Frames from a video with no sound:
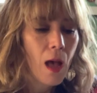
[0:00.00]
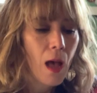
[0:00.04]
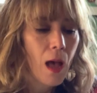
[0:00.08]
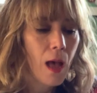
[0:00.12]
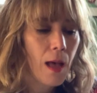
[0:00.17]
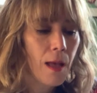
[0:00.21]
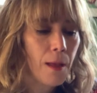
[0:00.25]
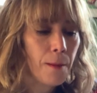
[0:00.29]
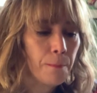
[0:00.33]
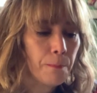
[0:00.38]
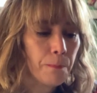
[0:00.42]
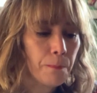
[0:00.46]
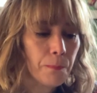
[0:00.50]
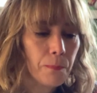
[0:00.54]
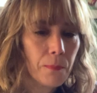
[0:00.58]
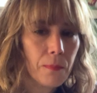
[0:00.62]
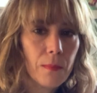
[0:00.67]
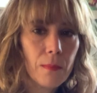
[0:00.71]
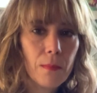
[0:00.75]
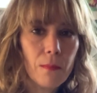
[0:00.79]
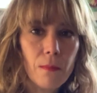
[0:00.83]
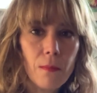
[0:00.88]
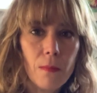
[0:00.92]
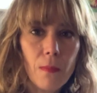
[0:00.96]

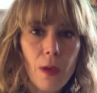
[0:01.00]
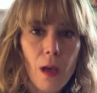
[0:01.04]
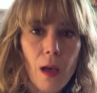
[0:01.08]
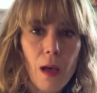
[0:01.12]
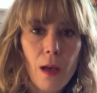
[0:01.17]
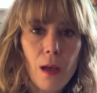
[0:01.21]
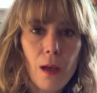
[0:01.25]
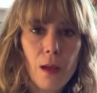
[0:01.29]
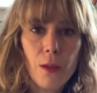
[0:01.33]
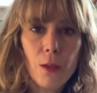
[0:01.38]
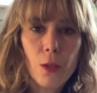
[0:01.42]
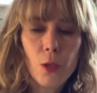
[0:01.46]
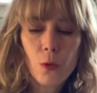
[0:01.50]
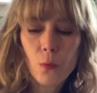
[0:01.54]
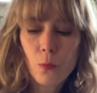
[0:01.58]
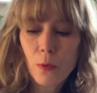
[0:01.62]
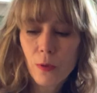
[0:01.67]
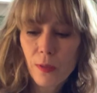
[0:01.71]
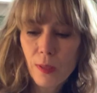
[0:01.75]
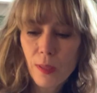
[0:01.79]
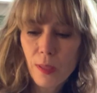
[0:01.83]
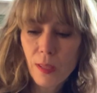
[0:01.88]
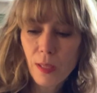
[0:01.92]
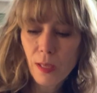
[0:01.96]
You
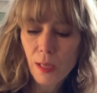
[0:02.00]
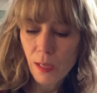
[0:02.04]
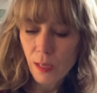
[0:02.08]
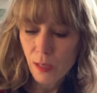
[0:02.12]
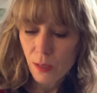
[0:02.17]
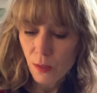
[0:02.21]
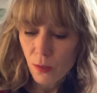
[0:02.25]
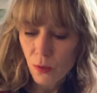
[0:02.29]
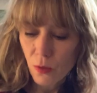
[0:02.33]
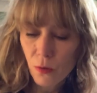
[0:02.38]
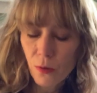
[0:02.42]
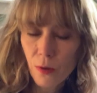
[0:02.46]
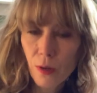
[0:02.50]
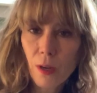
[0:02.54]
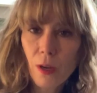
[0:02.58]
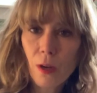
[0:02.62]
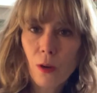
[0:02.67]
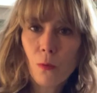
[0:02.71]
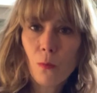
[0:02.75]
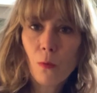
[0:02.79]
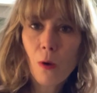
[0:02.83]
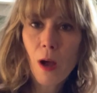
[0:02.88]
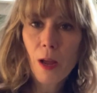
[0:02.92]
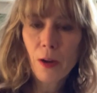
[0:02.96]
will see
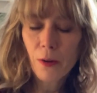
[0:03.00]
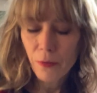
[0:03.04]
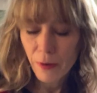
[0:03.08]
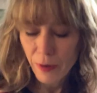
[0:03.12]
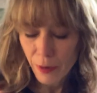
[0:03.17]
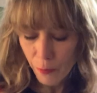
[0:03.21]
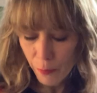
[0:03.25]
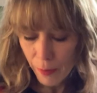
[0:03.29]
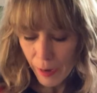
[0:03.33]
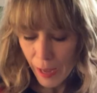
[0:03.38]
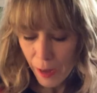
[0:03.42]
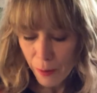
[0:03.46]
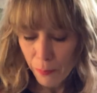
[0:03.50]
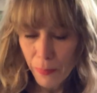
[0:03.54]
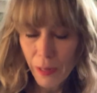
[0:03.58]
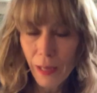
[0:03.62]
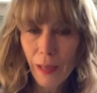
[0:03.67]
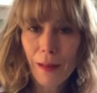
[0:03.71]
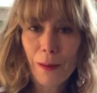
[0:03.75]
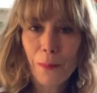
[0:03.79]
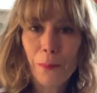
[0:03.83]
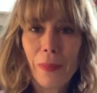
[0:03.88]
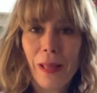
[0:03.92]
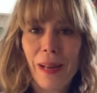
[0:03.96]
Zorro wandering around me
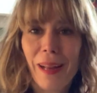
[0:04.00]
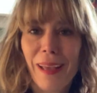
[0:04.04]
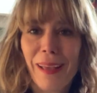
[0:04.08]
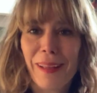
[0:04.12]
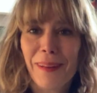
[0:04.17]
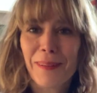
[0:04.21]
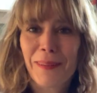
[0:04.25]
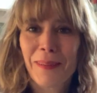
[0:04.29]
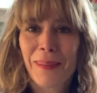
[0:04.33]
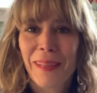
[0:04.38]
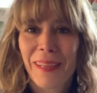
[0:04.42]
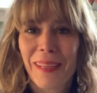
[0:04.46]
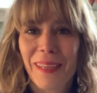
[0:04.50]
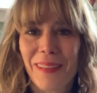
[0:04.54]
in a minute.